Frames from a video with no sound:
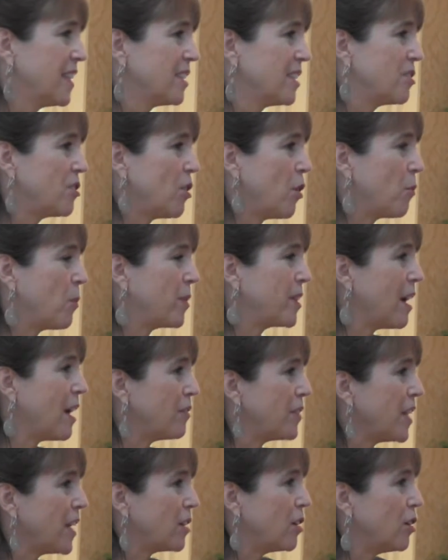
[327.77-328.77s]
So
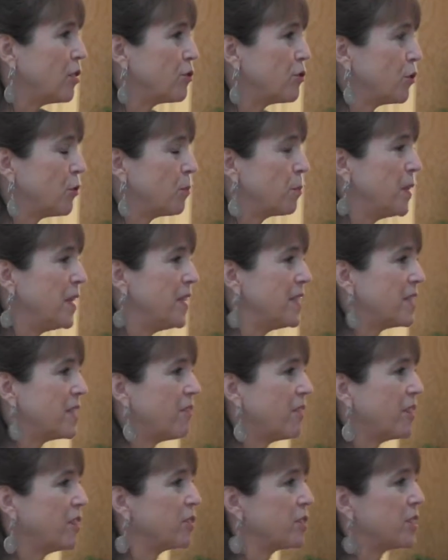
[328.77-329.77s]
without that cultural piece
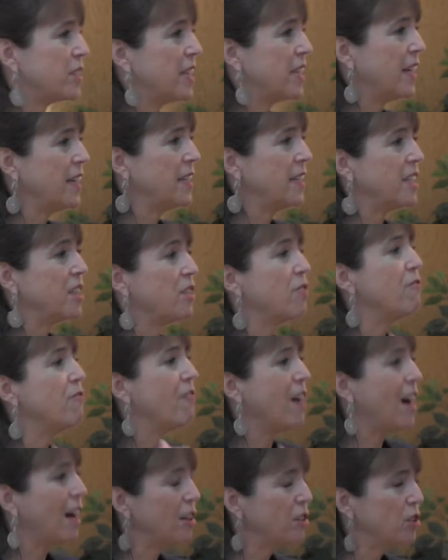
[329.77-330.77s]
of understanding the
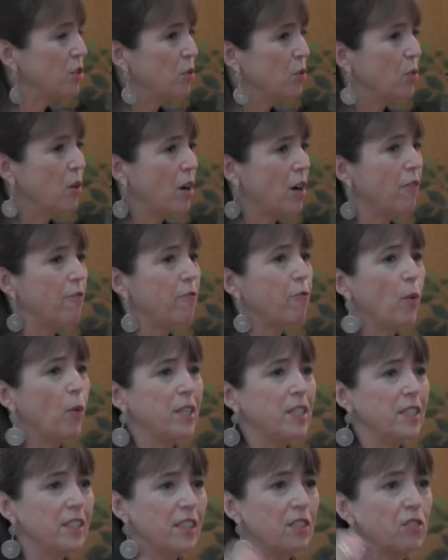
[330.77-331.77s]
value of
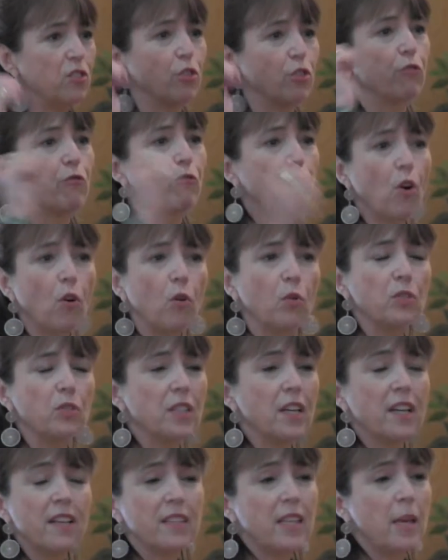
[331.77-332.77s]
voicing your vote,